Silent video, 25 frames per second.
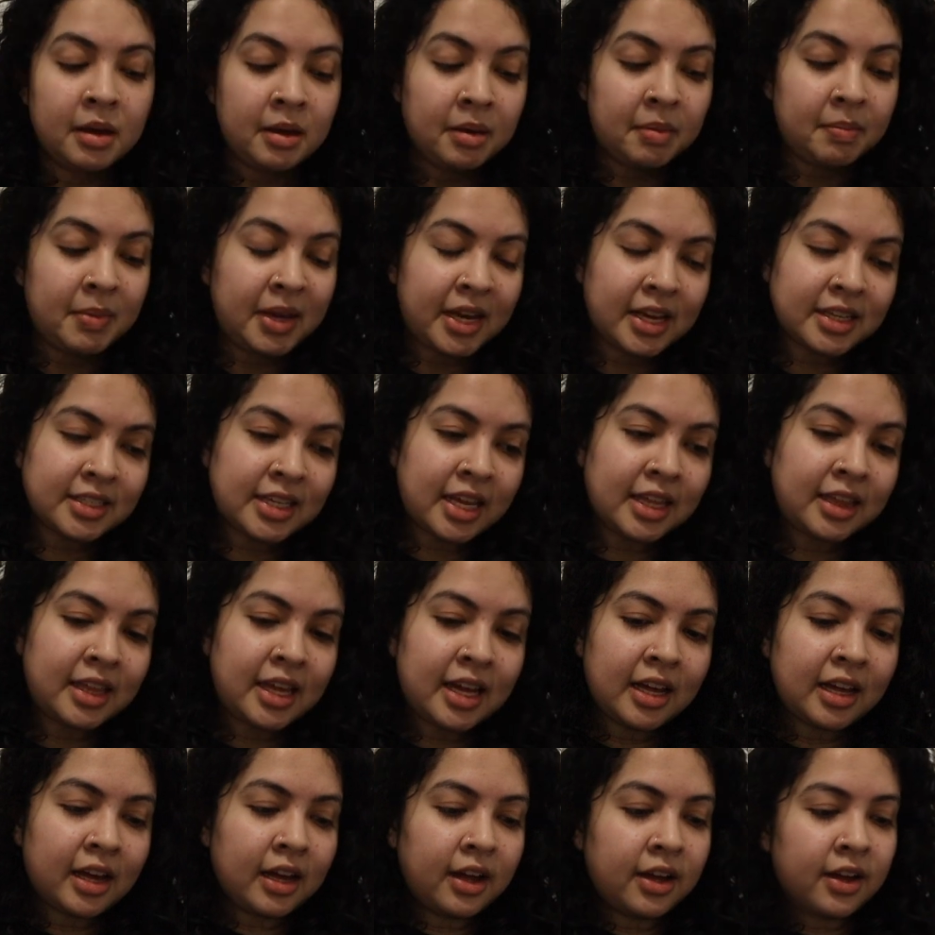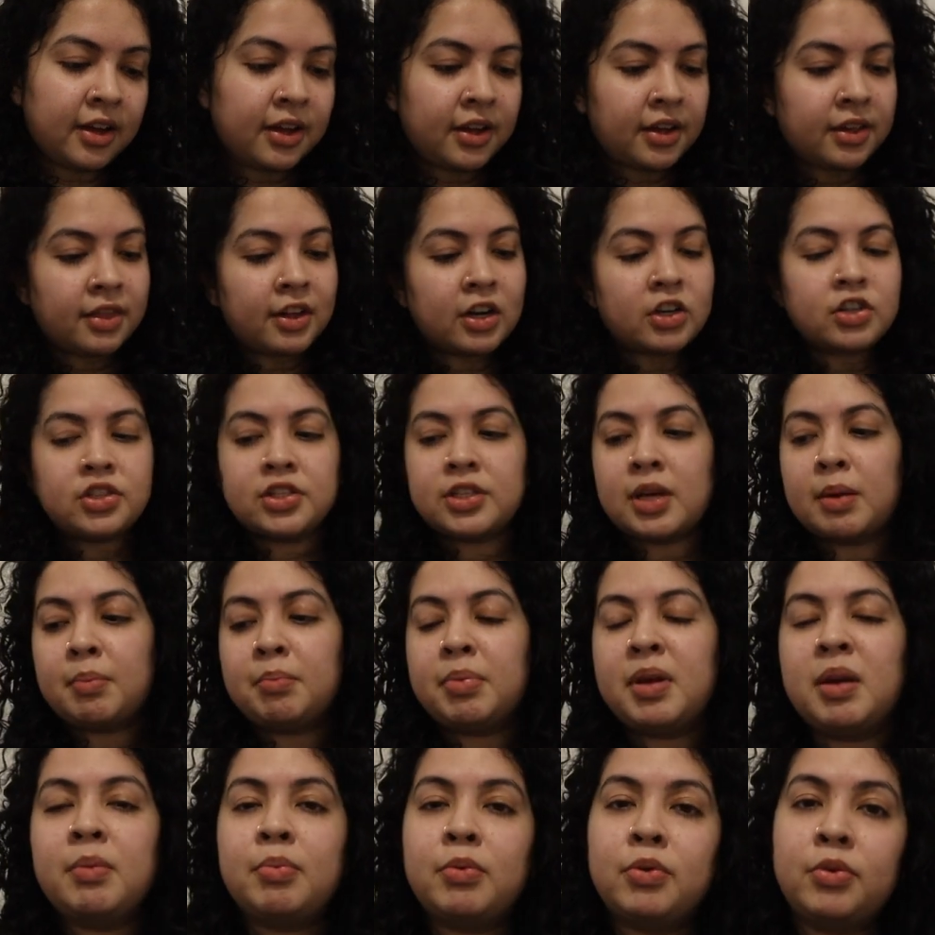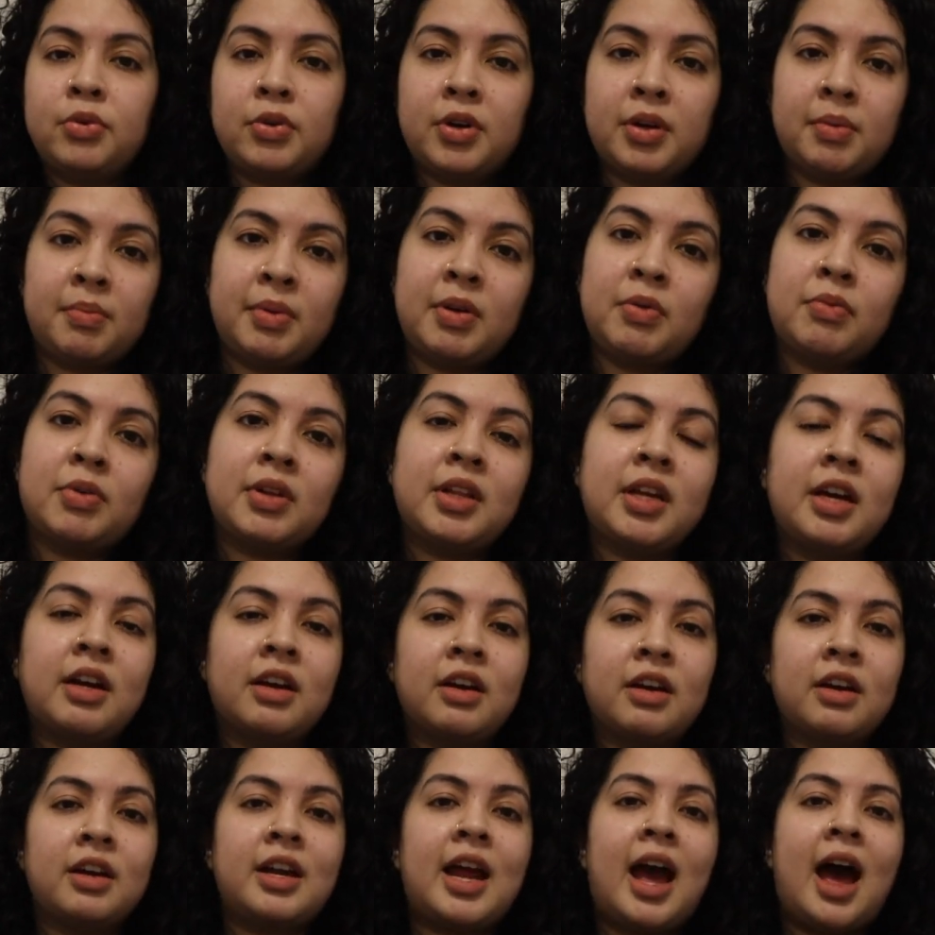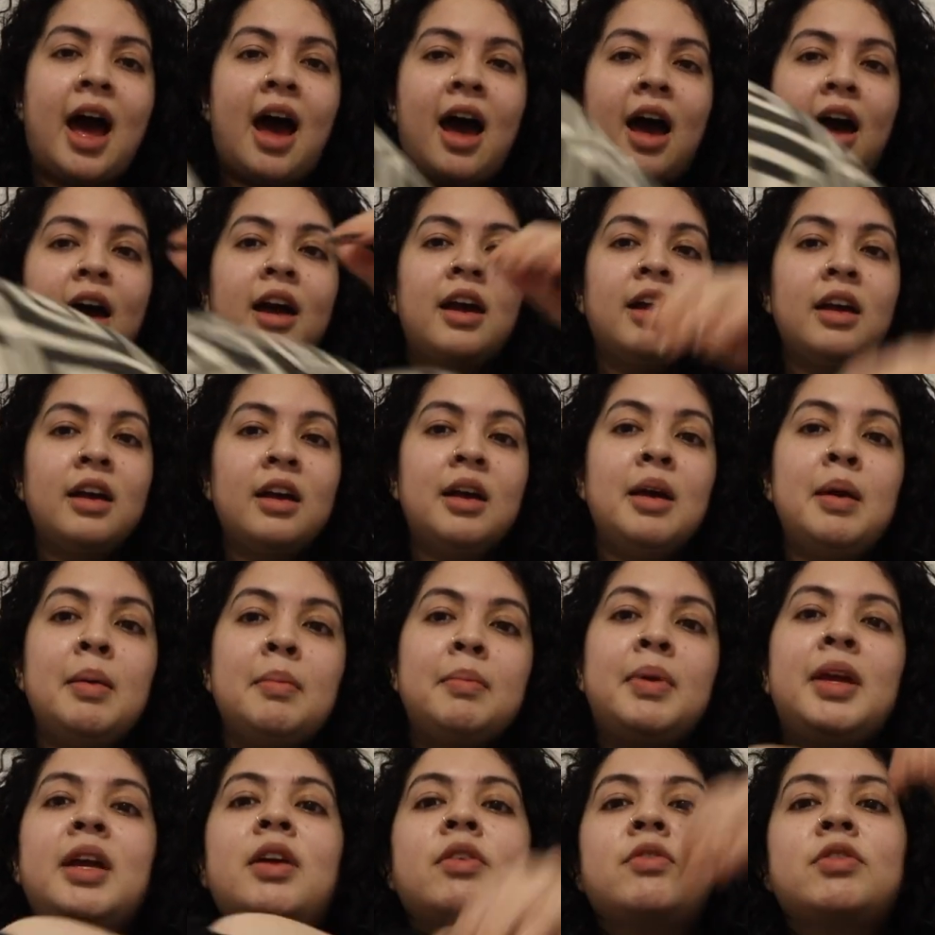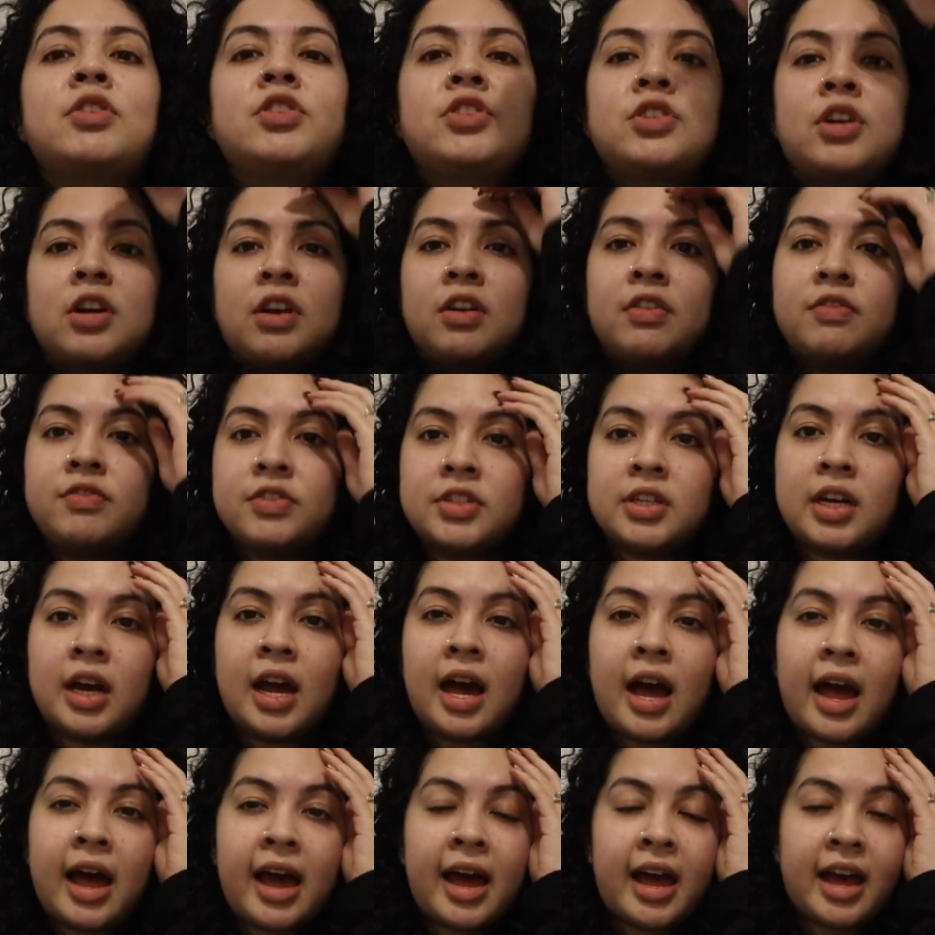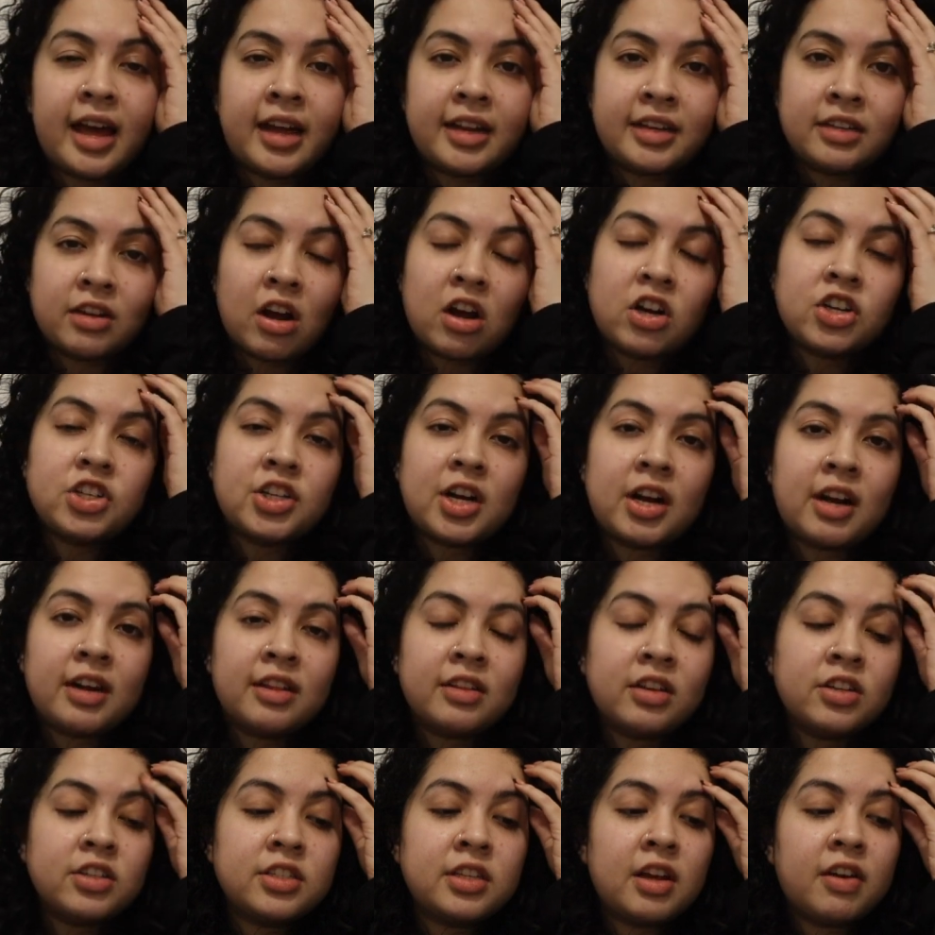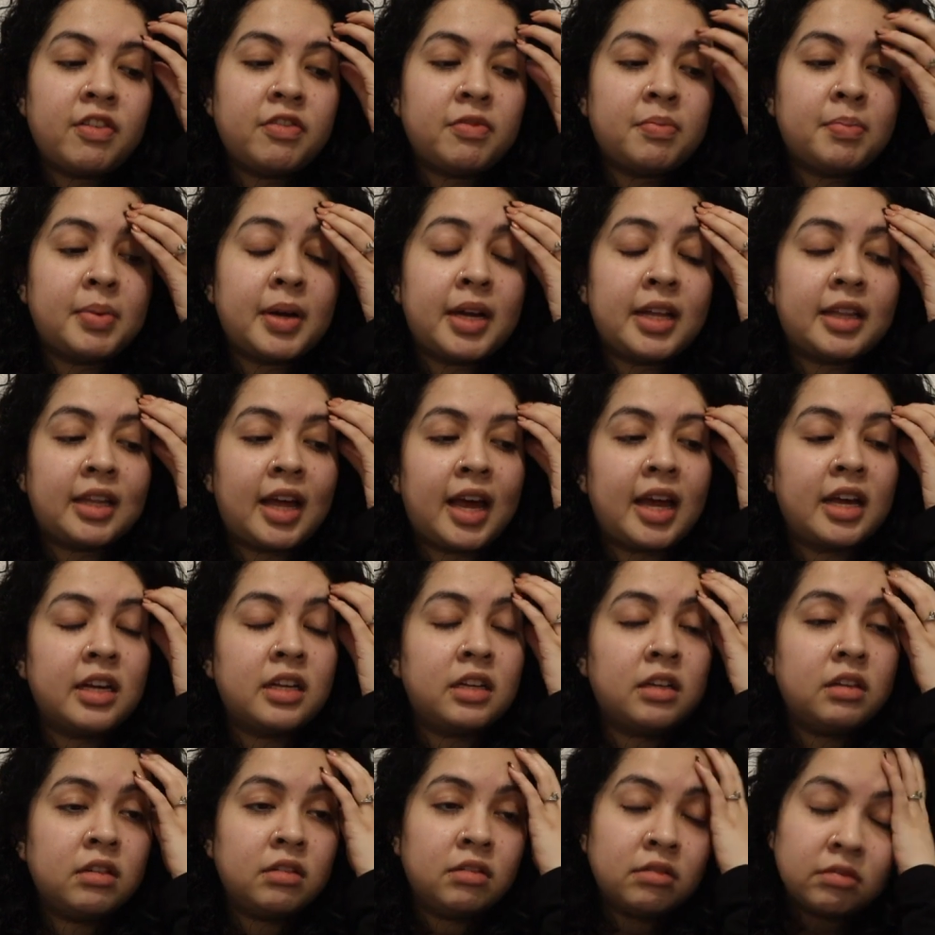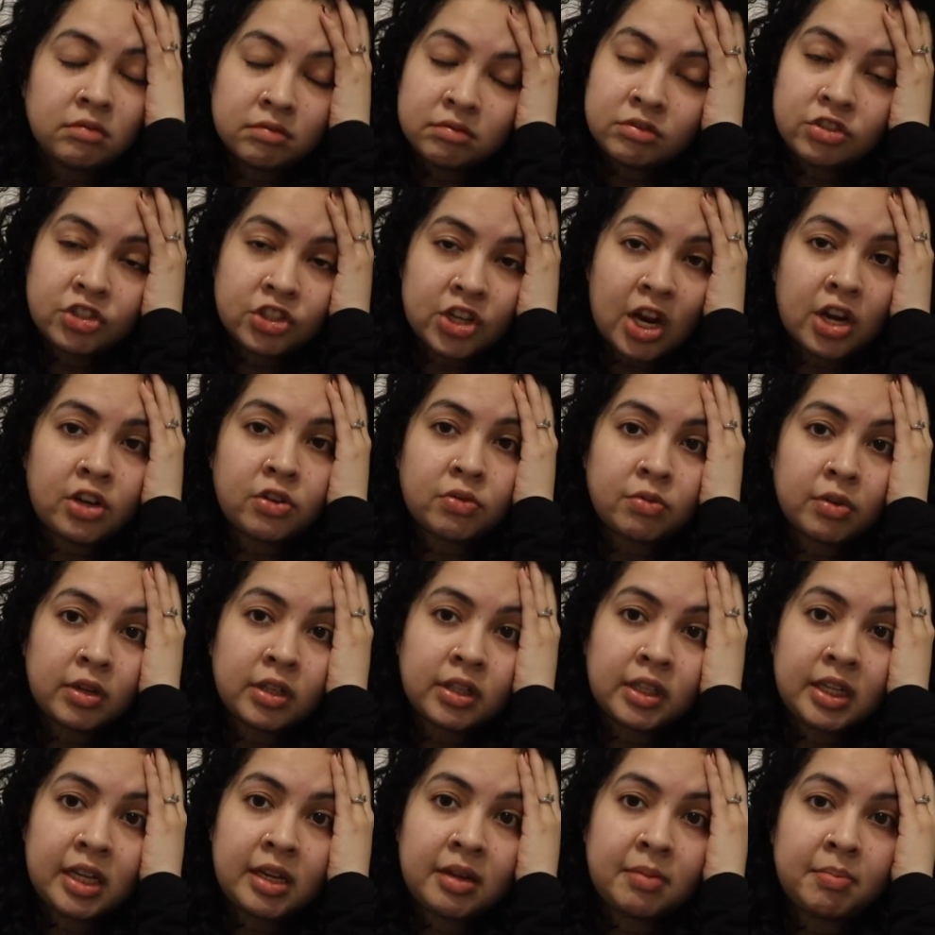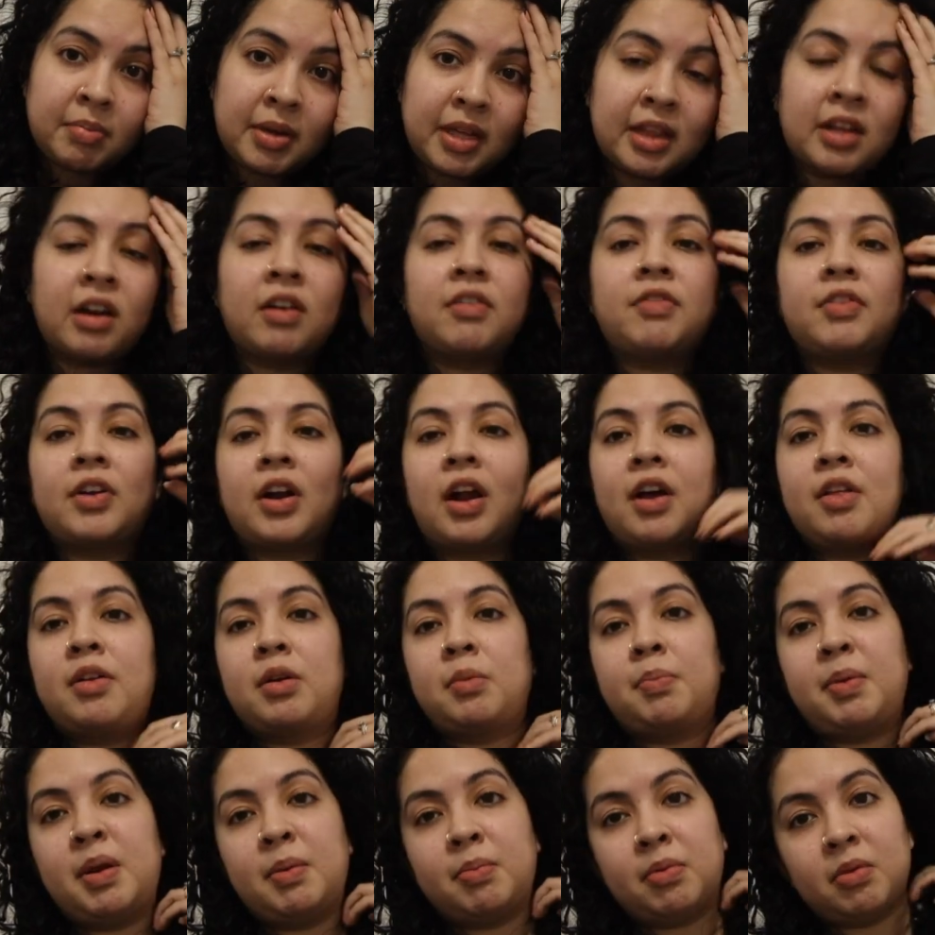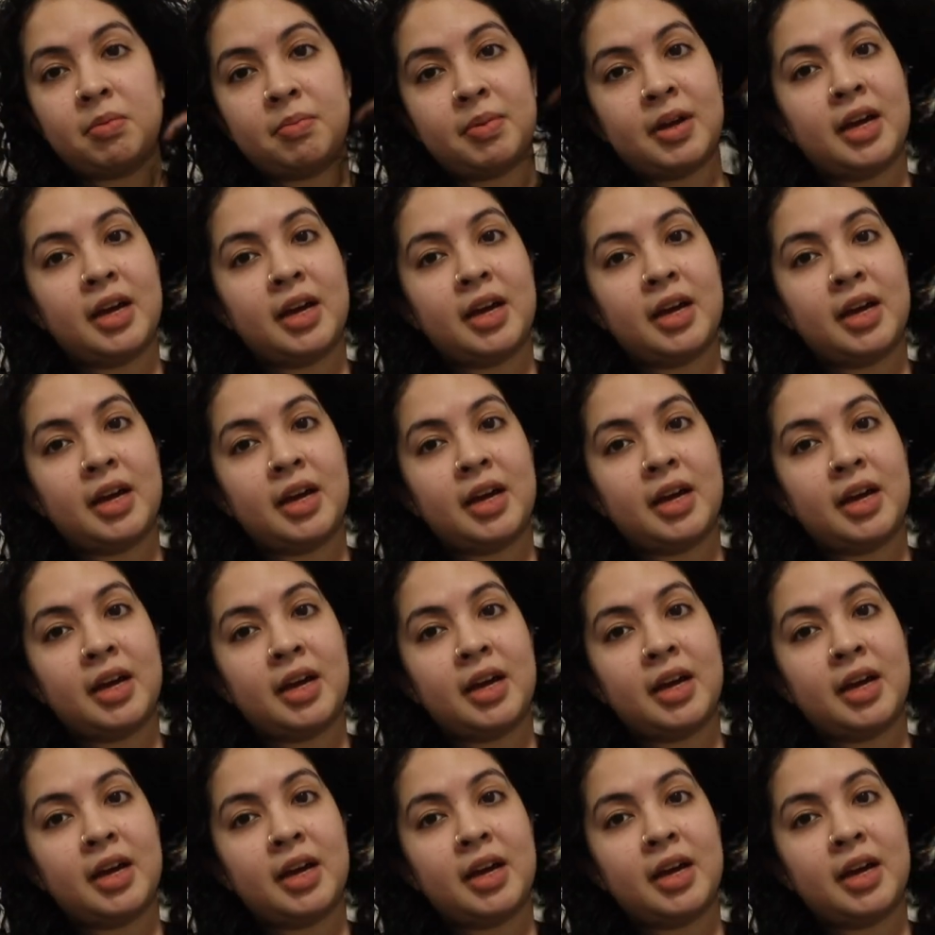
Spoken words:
because I think there's some people who can be really good at being reserved and not sharing their stuff, but like genuinely be there for other people.